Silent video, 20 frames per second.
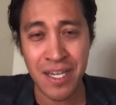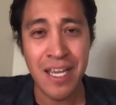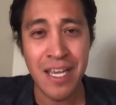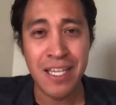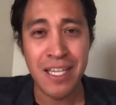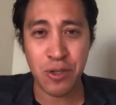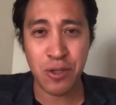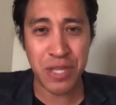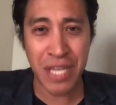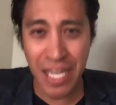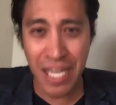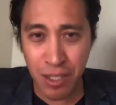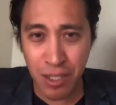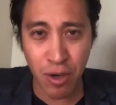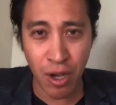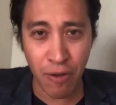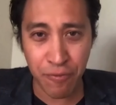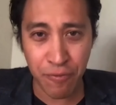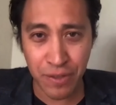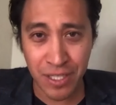So thank you
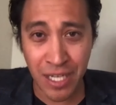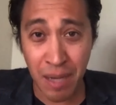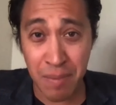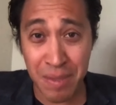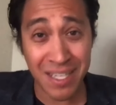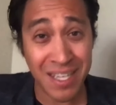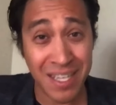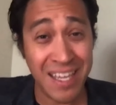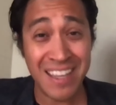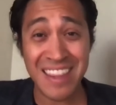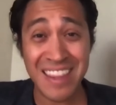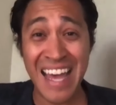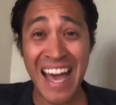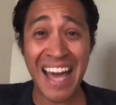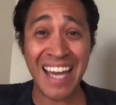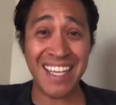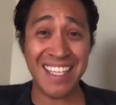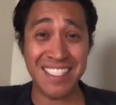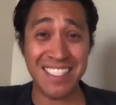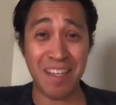all for coming.
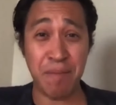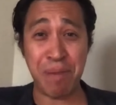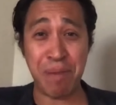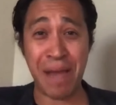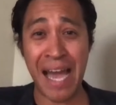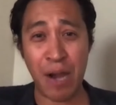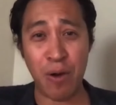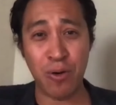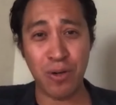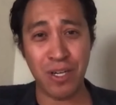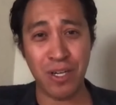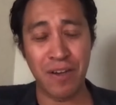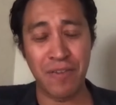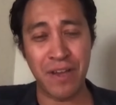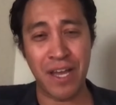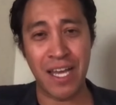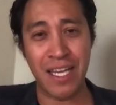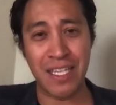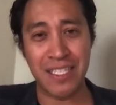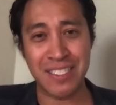That is the power of
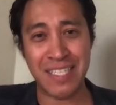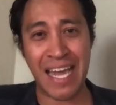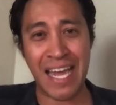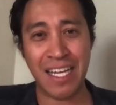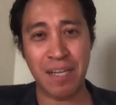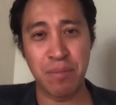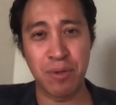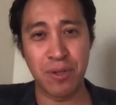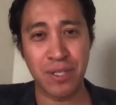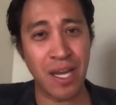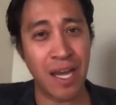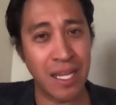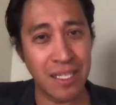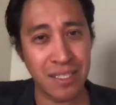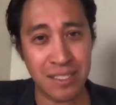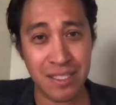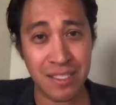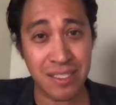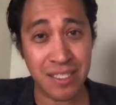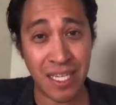stackable
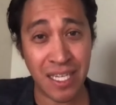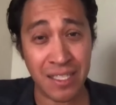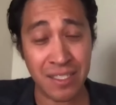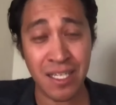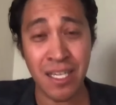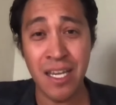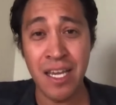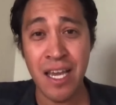content.